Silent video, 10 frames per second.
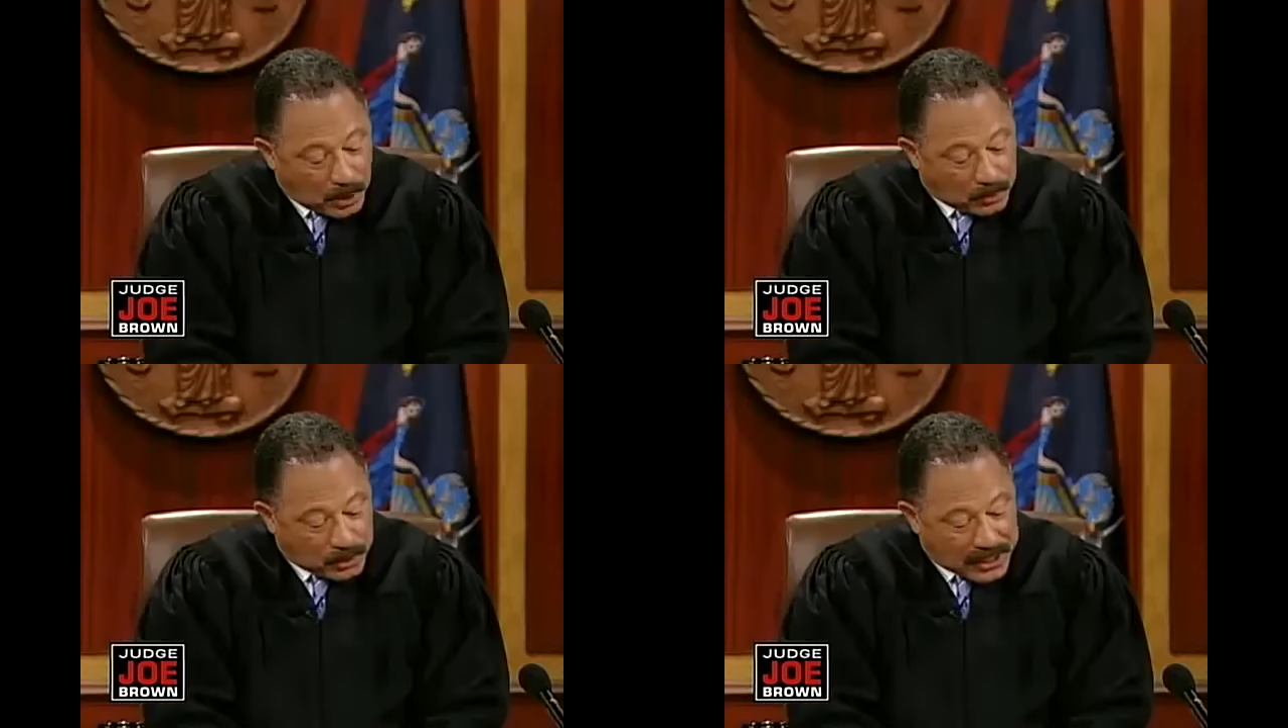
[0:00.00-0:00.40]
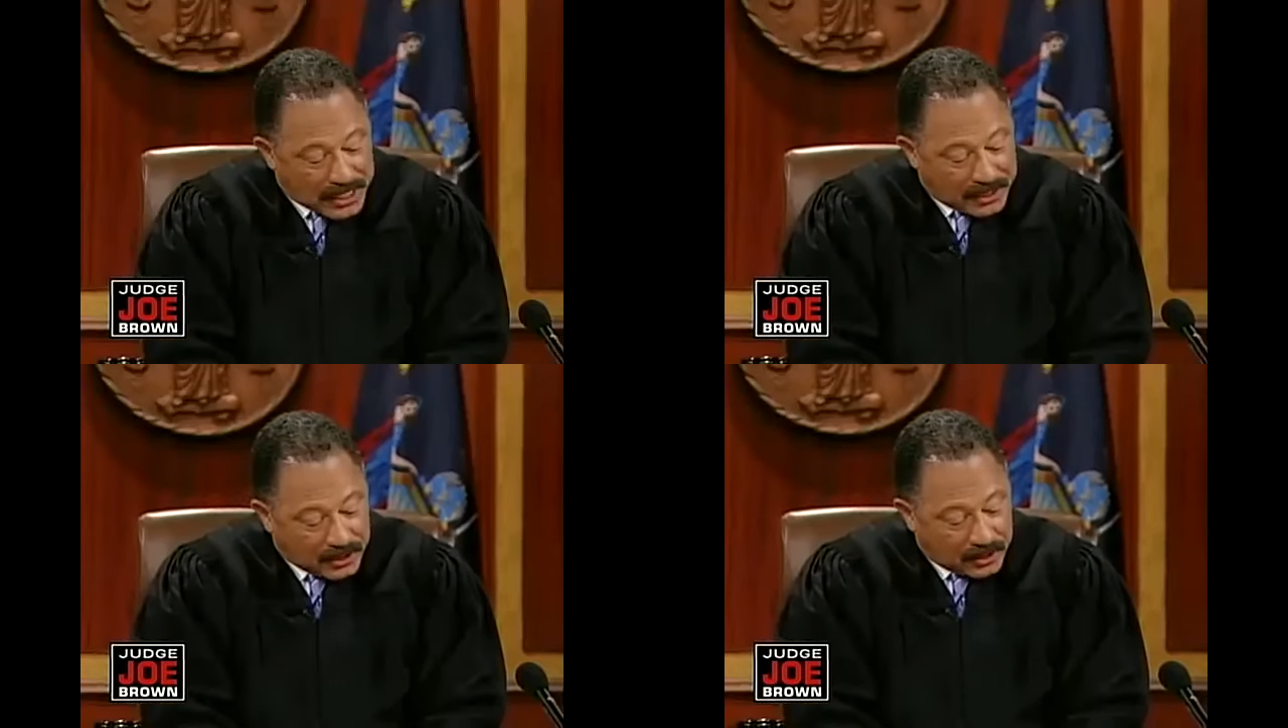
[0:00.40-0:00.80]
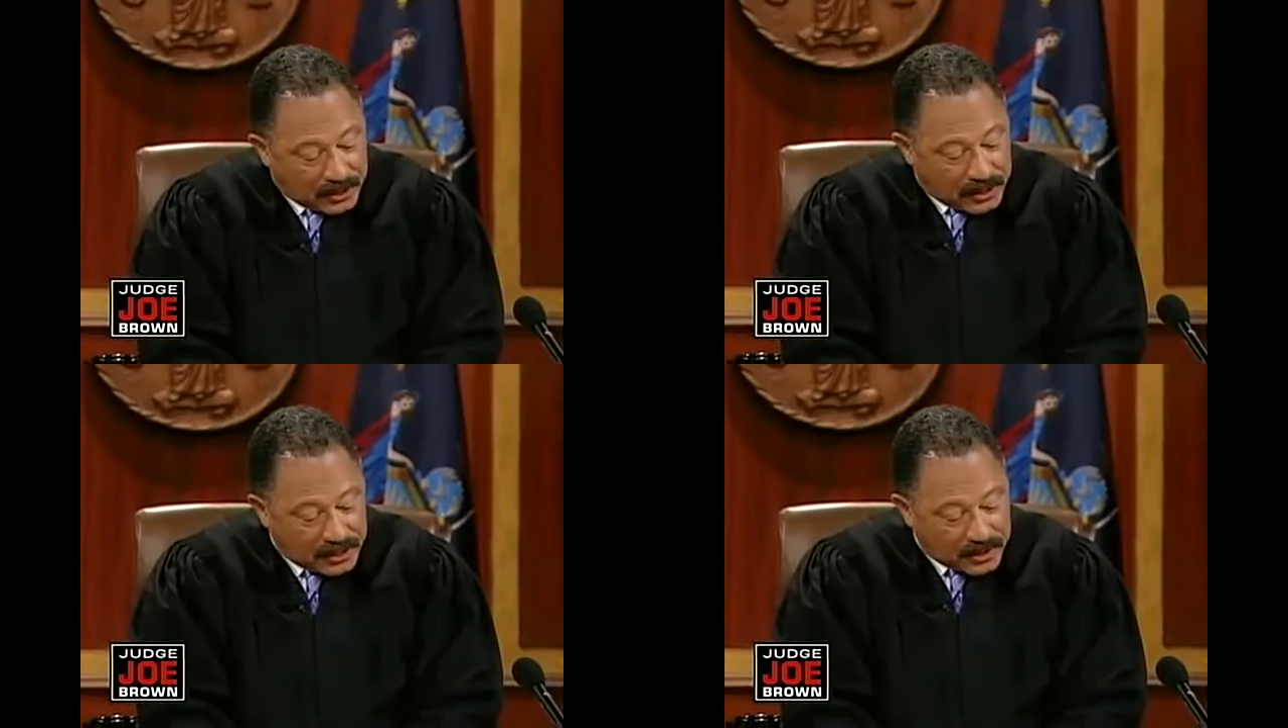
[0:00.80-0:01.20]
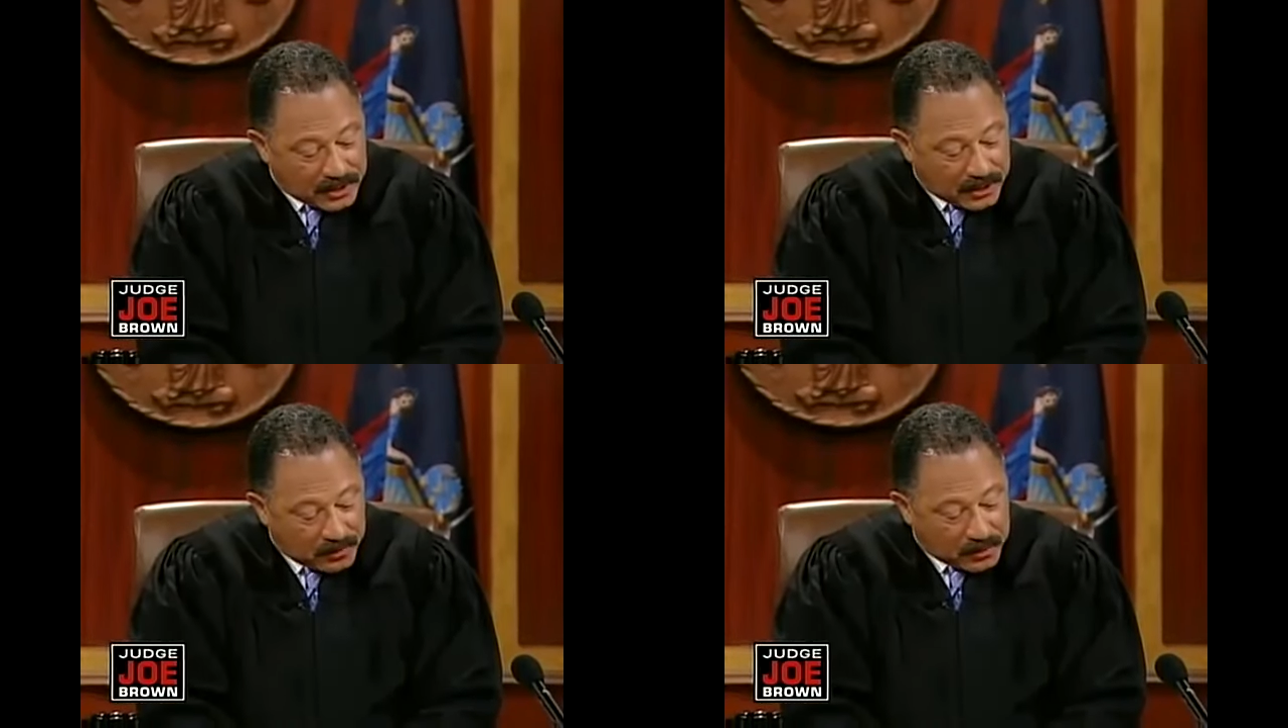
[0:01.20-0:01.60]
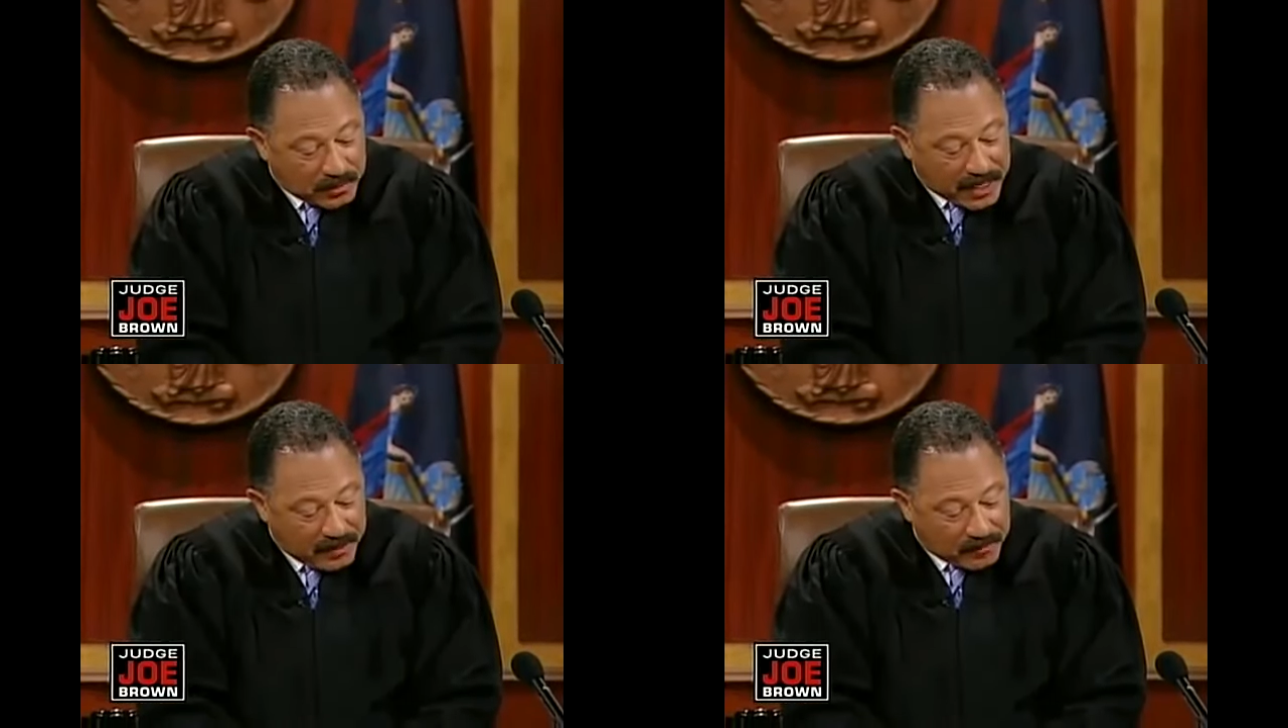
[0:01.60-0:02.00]
Both signed a lease. That was
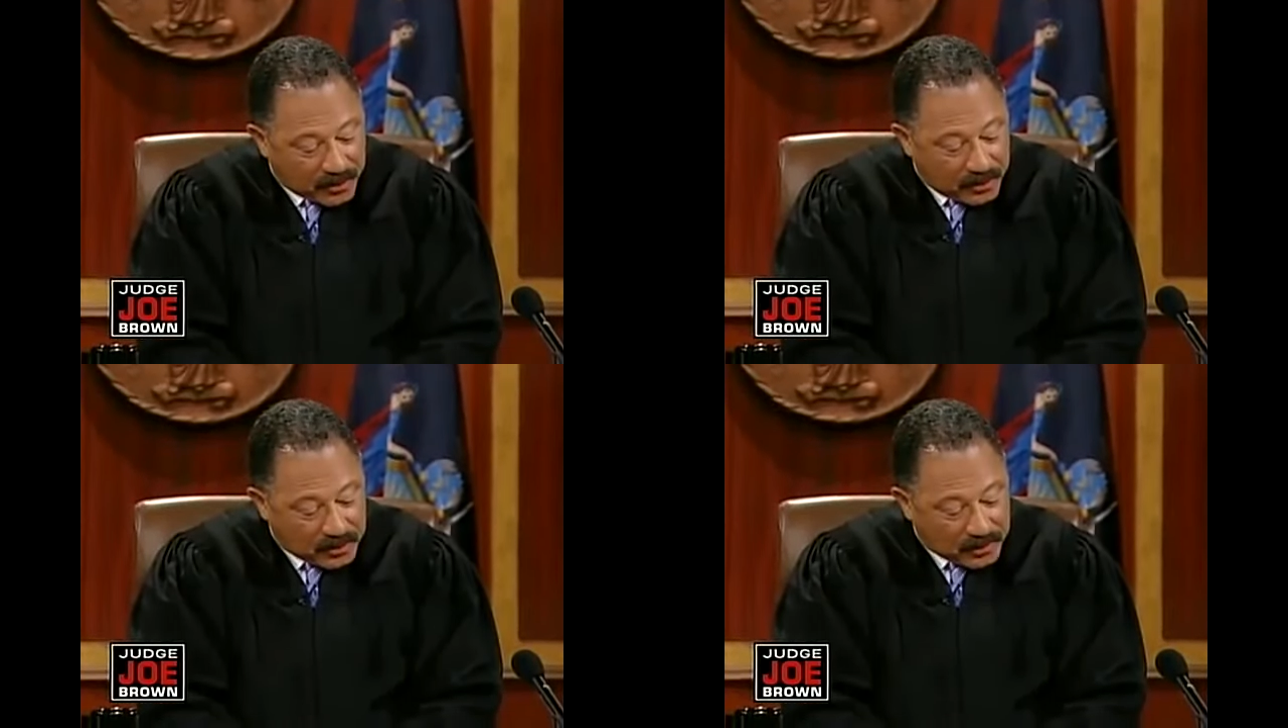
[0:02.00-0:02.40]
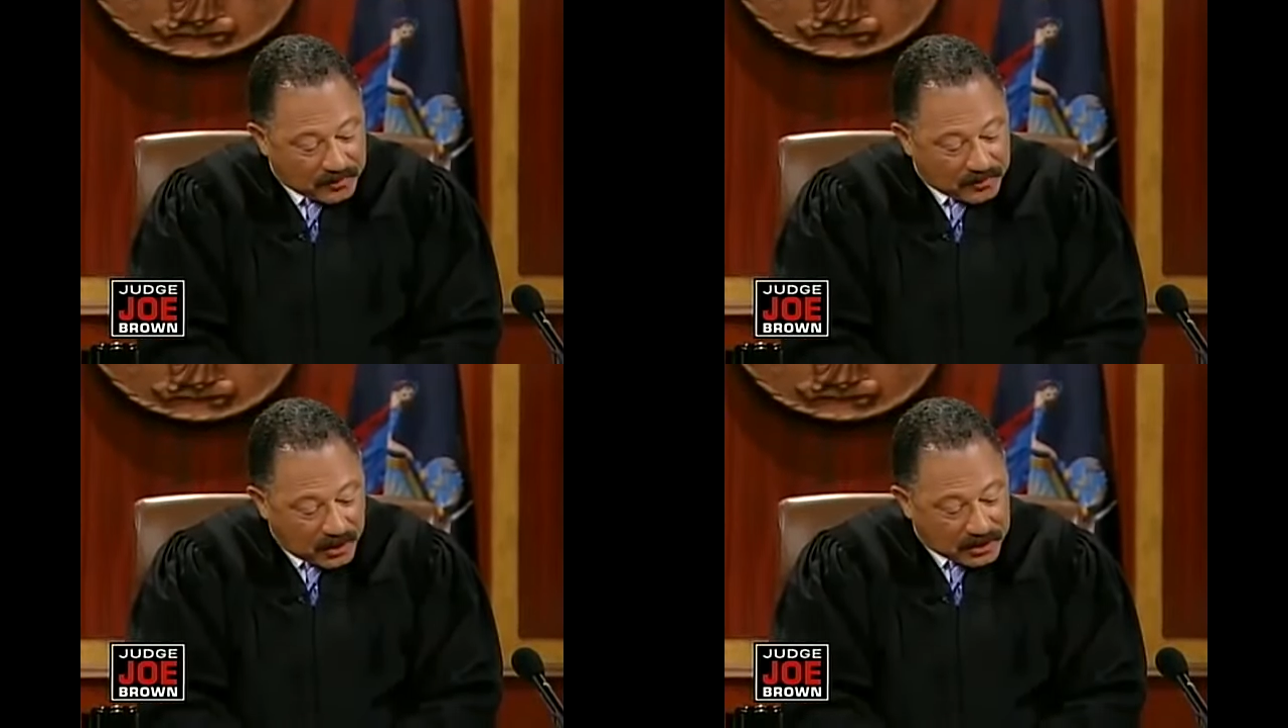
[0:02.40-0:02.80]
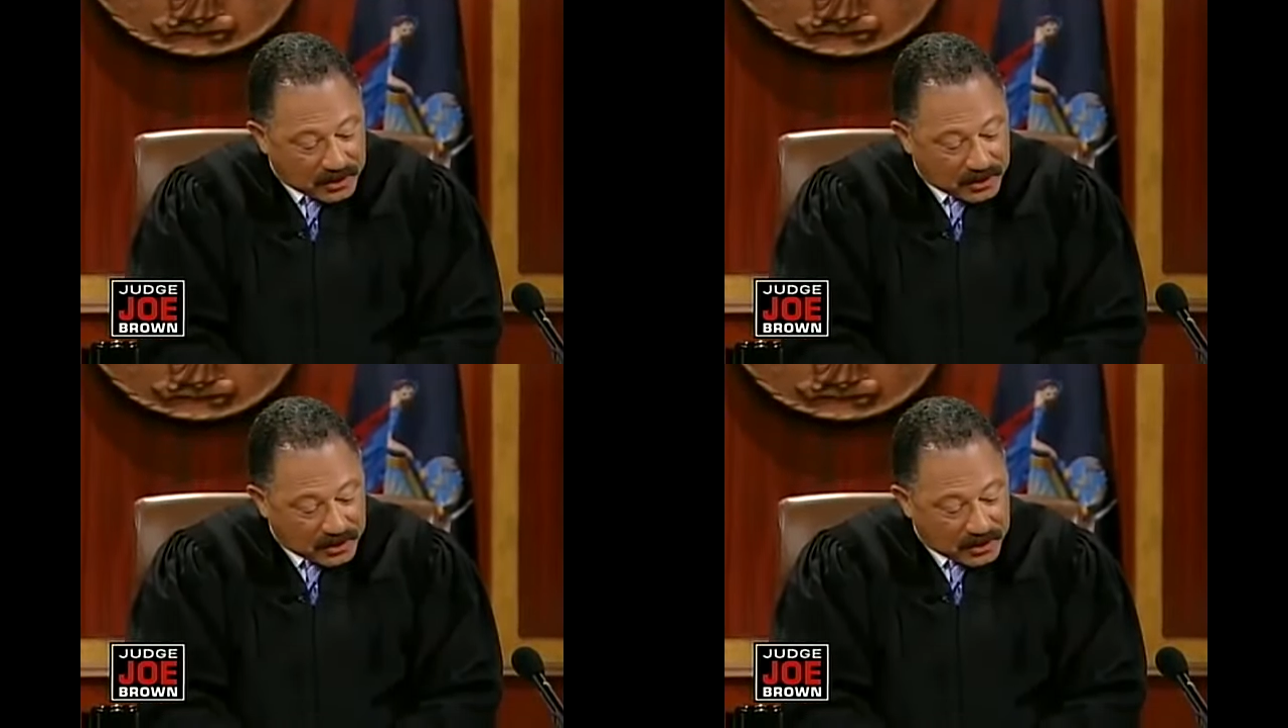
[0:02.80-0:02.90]
May 1st of odd